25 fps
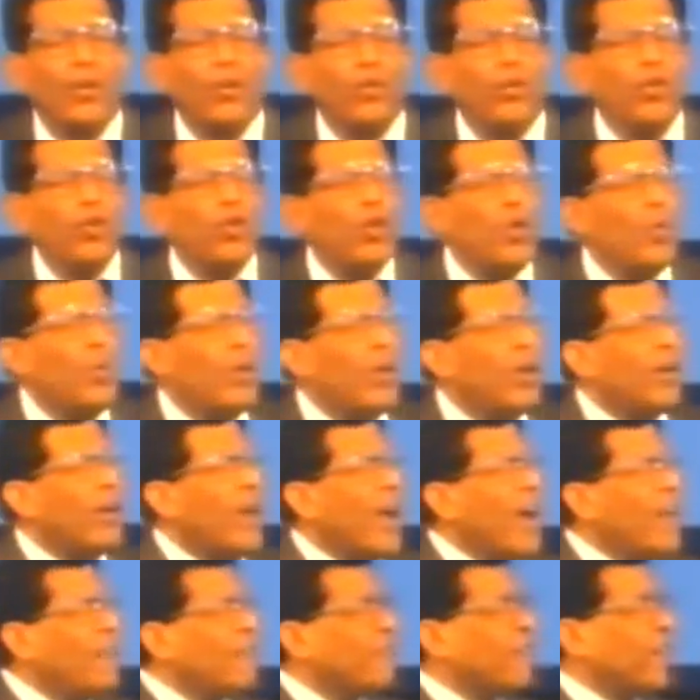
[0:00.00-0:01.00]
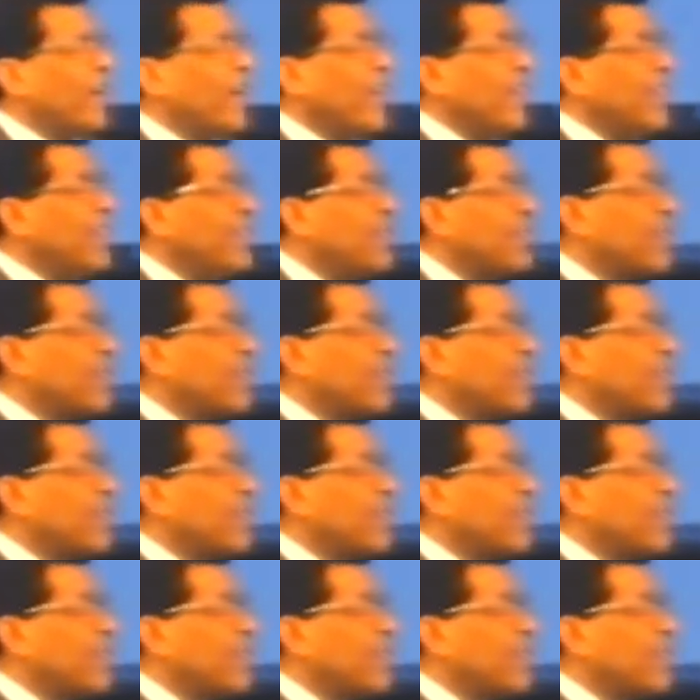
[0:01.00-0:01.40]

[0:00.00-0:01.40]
You will not find